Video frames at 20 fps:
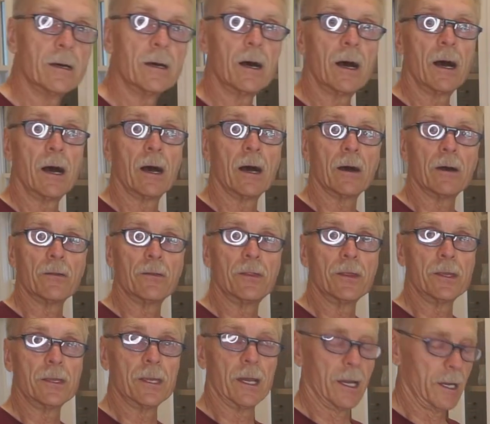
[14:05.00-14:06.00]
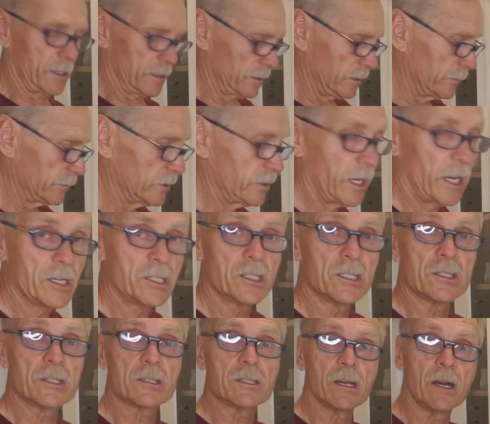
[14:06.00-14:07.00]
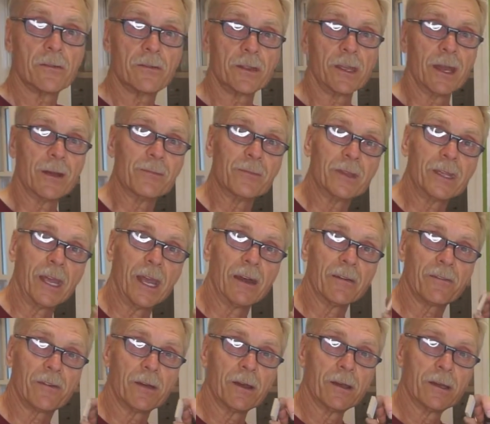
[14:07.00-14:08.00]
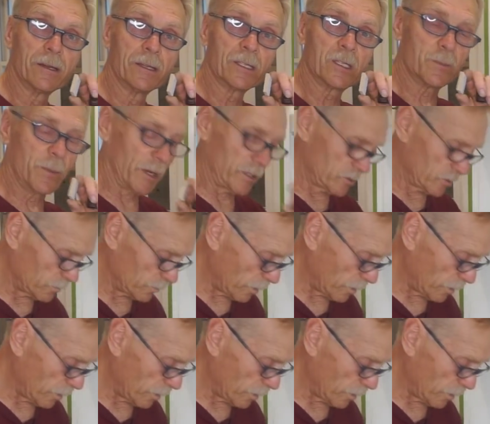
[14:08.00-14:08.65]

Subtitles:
the limitations of the MDF spacer